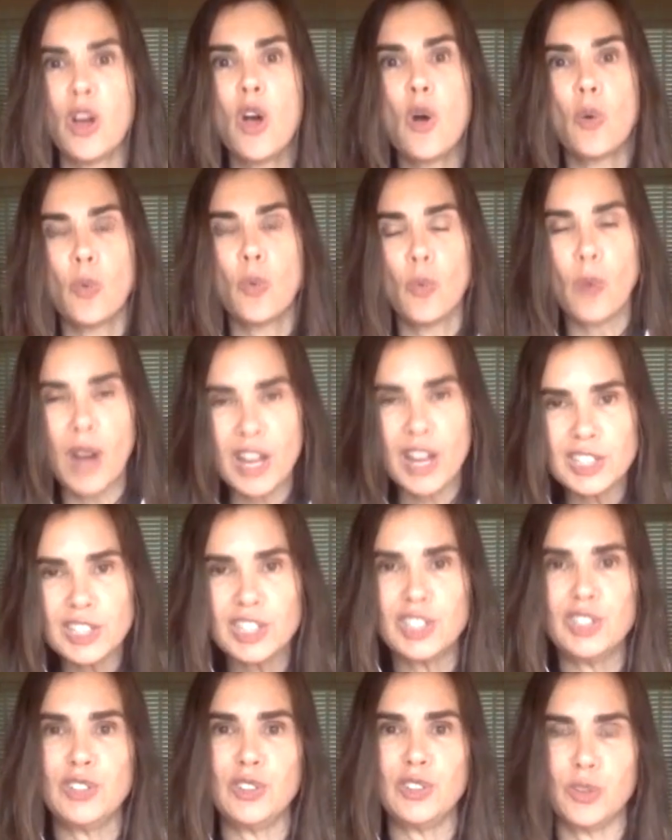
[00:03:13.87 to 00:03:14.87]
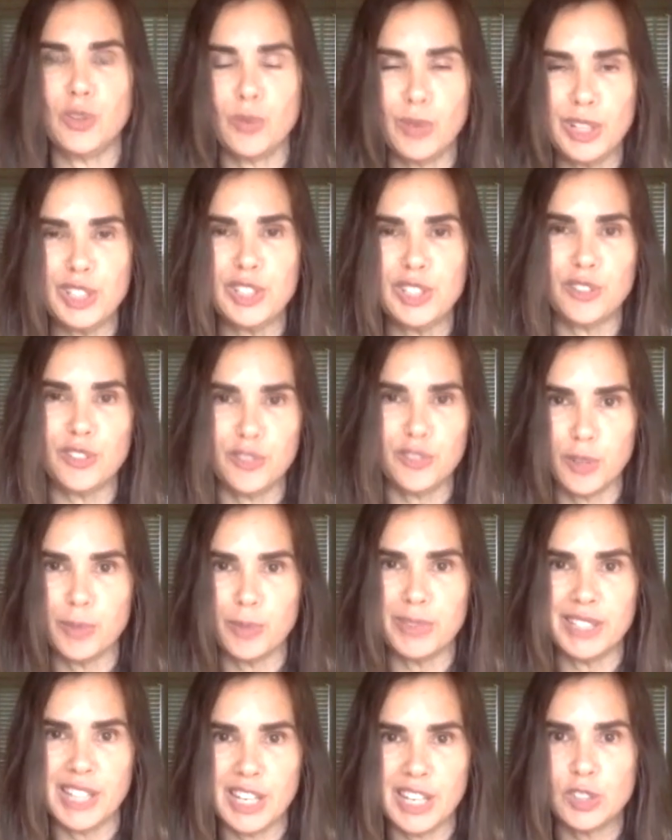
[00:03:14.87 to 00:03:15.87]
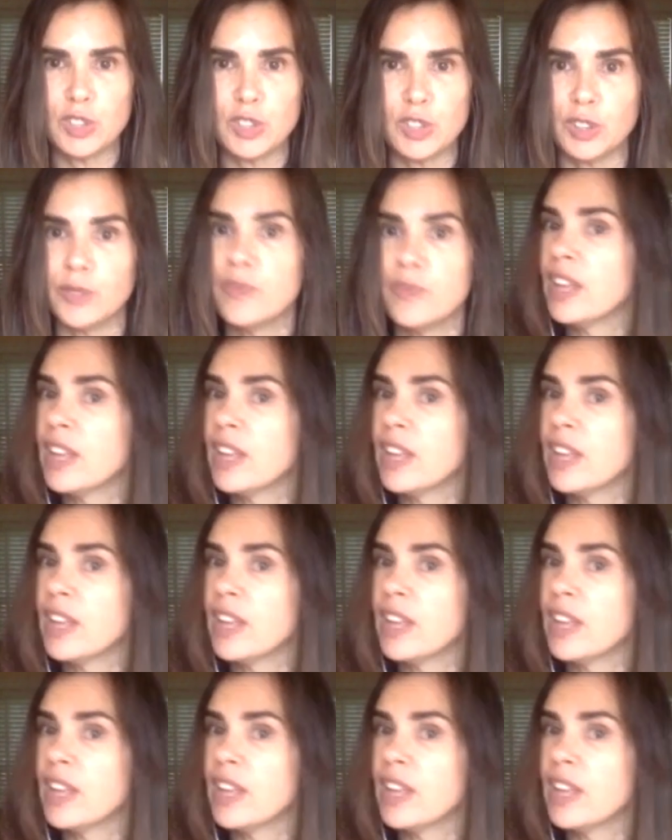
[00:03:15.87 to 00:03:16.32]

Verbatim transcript: wanting you to reach your full potential,